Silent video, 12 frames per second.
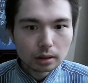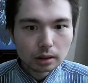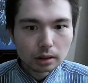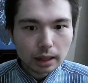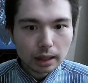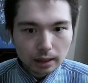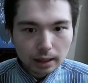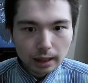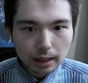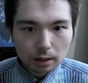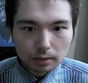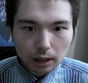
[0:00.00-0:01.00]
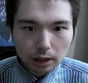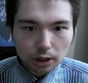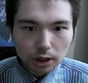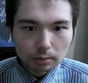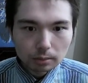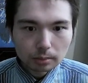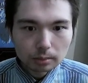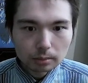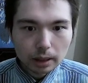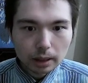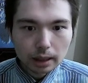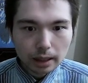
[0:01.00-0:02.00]
Get the king out of danger,
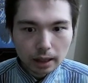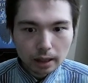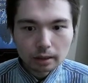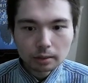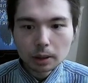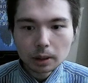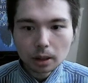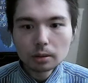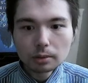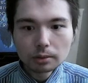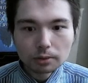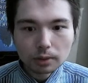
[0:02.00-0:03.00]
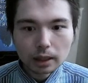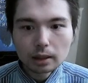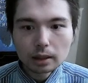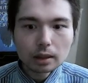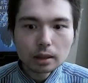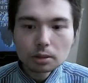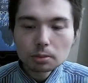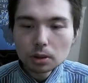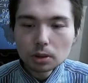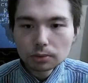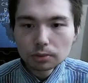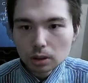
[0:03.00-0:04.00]
and there we go. Finally, it's
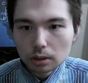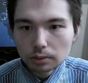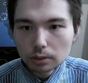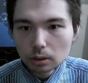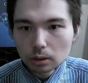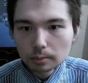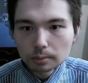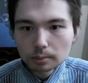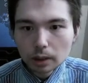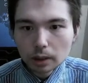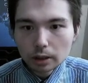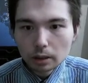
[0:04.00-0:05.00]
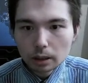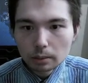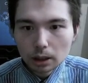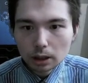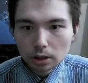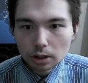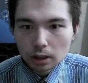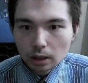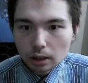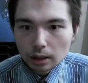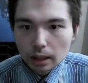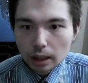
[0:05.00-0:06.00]
move 44. I know I mentioned it
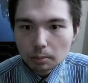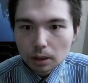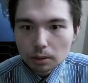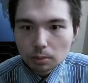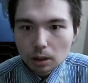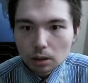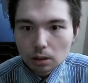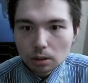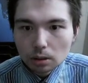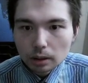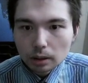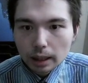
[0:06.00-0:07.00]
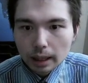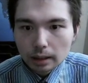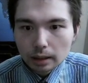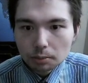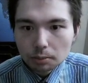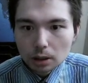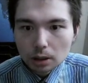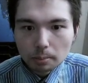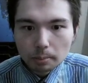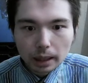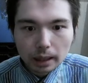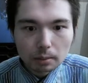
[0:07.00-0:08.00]
in the game. If we go
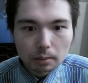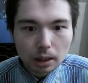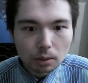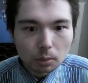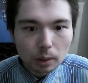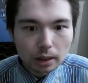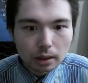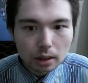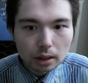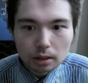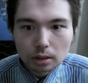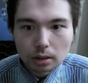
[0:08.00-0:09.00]
back a bit, when did